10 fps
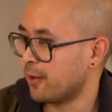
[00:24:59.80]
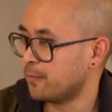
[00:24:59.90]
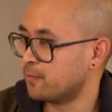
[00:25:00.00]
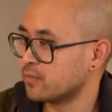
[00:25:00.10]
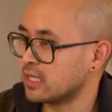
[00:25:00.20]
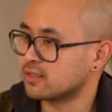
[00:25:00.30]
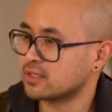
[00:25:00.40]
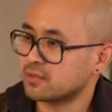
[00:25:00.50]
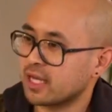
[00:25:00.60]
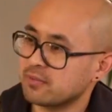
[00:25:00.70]
You know,
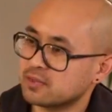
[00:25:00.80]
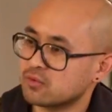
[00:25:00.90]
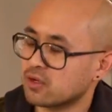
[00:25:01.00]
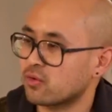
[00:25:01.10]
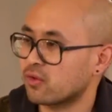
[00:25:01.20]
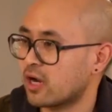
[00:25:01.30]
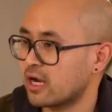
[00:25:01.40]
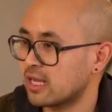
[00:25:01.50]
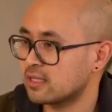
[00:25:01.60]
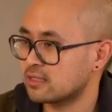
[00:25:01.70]
sometimes you work with
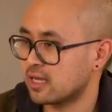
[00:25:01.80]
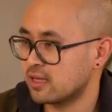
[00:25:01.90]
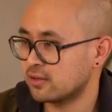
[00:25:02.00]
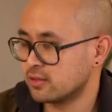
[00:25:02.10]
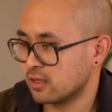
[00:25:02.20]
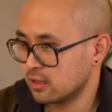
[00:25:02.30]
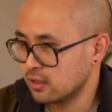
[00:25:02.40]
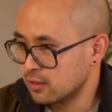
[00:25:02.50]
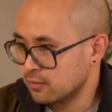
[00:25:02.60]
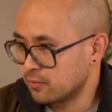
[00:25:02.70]
artists and
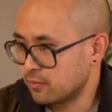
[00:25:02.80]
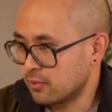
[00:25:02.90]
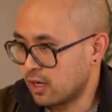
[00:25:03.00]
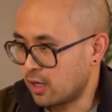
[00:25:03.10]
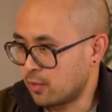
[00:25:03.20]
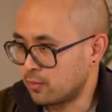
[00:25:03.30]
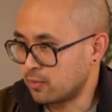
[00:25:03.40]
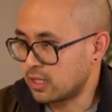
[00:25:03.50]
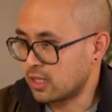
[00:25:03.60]
you know,